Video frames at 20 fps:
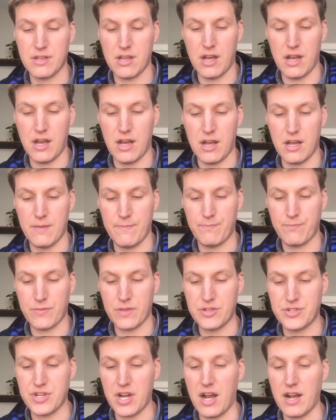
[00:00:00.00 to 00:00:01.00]

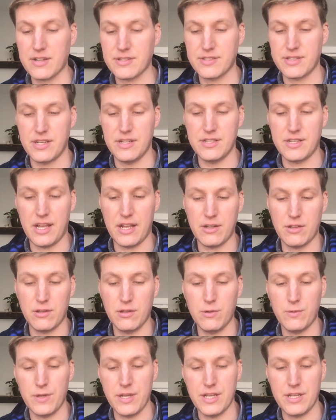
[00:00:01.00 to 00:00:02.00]
and Daniel
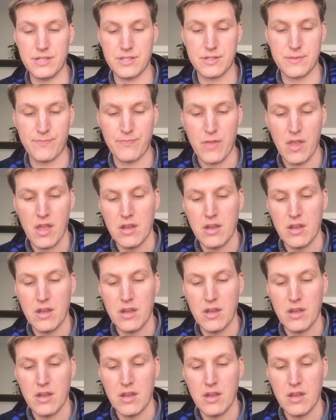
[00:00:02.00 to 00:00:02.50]
Louise,